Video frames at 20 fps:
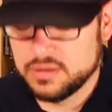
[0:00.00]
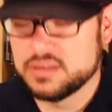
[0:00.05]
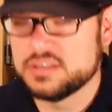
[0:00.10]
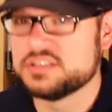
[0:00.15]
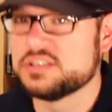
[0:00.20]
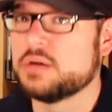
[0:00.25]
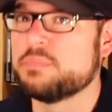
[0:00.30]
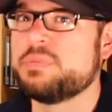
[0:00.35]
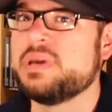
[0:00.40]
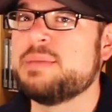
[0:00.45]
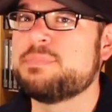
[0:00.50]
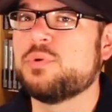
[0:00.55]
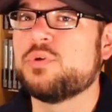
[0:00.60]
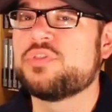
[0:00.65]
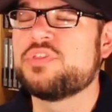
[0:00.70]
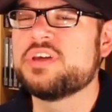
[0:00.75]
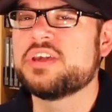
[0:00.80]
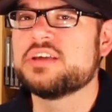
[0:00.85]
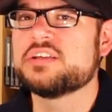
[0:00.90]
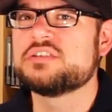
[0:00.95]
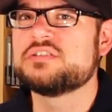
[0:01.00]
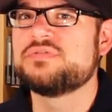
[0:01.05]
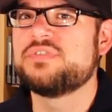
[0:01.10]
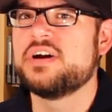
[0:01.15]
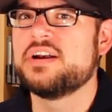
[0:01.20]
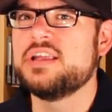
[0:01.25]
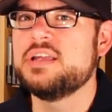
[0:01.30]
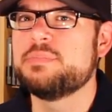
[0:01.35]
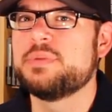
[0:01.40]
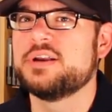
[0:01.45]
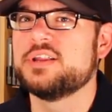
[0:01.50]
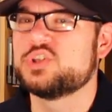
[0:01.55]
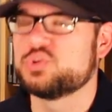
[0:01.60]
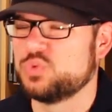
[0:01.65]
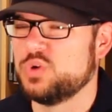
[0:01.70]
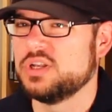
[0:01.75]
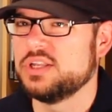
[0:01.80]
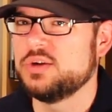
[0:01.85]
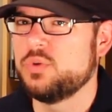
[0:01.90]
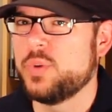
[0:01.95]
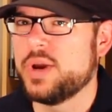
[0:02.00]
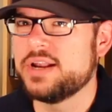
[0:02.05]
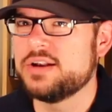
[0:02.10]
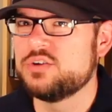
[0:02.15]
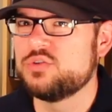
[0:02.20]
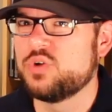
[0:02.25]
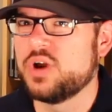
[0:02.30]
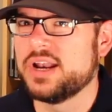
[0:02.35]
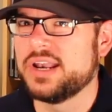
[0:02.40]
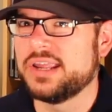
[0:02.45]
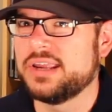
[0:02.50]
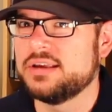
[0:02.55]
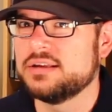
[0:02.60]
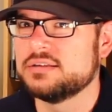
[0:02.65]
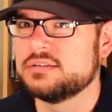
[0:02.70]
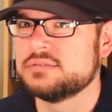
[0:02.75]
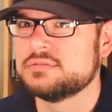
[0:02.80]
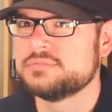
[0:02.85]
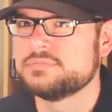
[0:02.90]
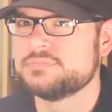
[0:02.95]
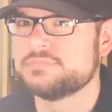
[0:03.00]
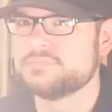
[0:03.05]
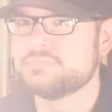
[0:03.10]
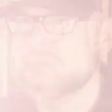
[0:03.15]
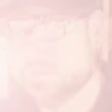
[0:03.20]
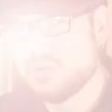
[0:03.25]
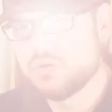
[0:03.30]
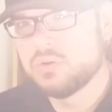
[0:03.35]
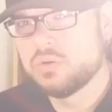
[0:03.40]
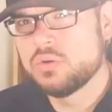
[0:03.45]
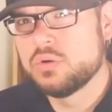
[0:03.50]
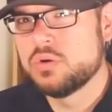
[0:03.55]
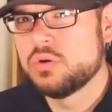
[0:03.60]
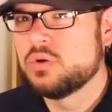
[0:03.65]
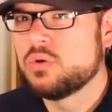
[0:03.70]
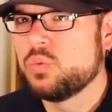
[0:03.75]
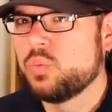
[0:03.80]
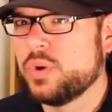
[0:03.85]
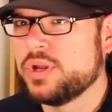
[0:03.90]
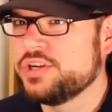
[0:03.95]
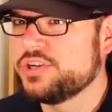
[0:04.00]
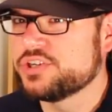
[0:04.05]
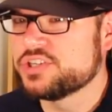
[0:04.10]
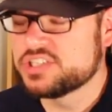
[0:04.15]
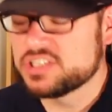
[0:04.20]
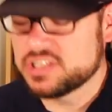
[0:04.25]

Some people think it's funny, but it's really wet and runny when you're